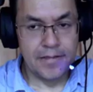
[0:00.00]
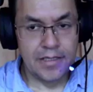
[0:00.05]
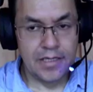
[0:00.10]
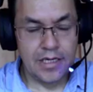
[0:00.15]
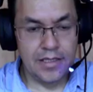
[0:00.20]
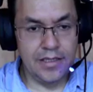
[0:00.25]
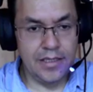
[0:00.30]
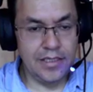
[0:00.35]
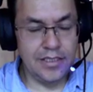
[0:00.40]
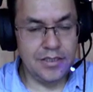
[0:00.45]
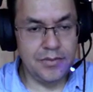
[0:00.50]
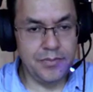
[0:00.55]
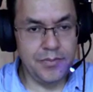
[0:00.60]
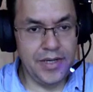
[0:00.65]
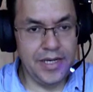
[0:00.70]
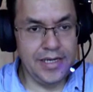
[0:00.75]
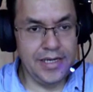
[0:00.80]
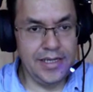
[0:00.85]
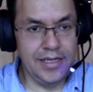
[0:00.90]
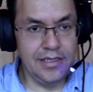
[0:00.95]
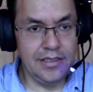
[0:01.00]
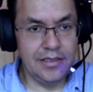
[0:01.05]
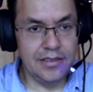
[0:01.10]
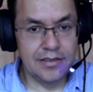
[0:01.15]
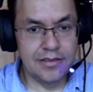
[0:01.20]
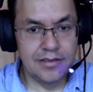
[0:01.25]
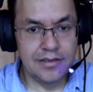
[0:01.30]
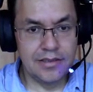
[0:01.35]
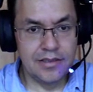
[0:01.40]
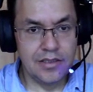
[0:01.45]
and there's many.
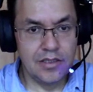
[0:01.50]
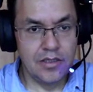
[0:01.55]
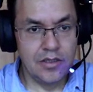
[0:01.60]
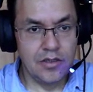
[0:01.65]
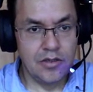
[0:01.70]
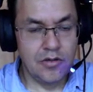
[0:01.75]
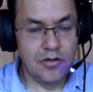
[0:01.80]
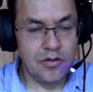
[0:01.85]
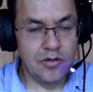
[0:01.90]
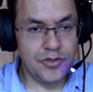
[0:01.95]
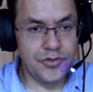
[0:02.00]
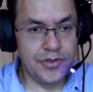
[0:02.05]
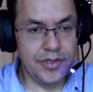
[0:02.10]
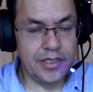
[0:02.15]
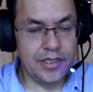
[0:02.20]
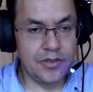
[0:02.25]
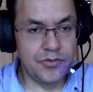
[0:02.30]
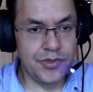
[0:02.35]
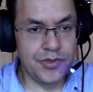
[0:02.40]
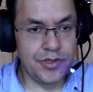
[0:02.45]
Also, I can